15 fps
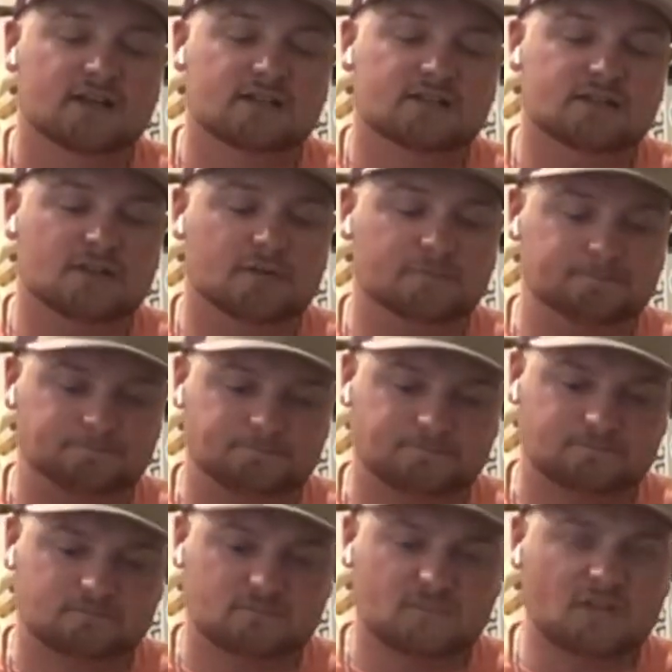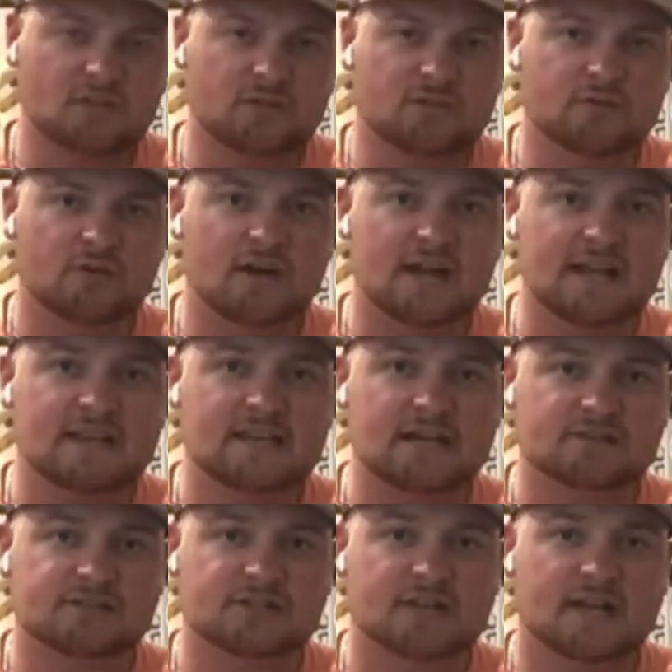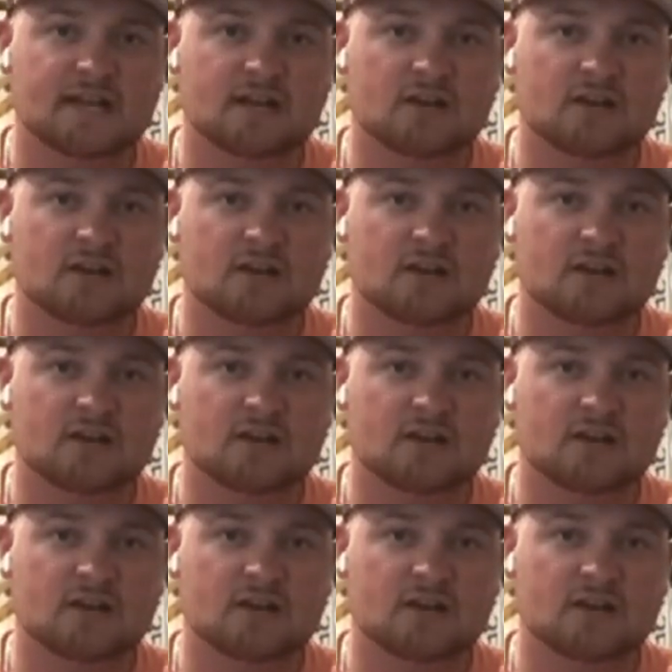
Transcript: So you throw an 1/8 ounce jig head